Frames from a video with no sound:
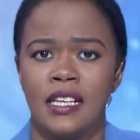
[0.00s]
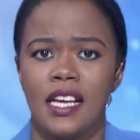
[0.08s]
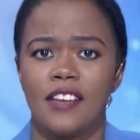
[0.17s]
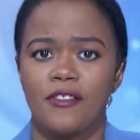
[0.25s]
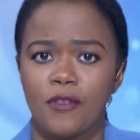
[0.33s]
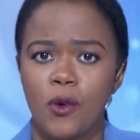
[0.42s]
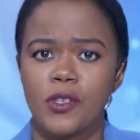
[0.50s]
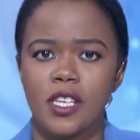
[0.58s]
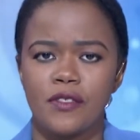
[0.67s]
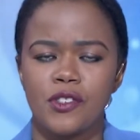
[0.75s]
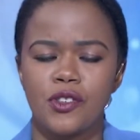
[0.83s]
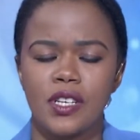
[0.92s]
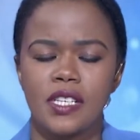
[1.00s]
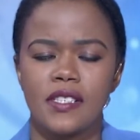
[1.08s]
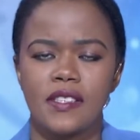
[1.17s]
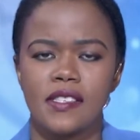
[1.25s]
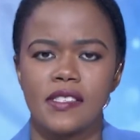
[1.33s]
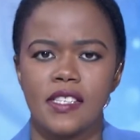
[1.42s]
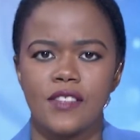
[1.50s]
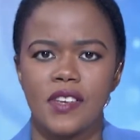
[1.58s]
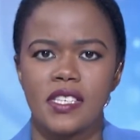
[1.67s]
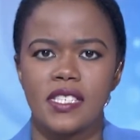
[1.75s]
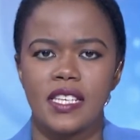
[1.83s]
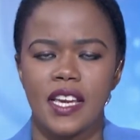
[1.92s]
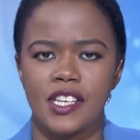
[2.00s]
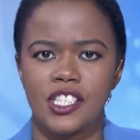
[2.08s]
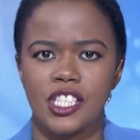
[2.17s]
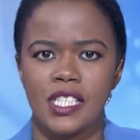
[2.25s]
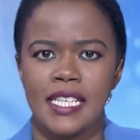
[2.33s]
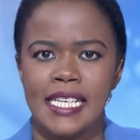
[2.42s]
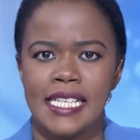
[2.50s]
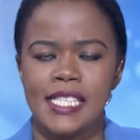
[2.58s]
have triggered this investigation.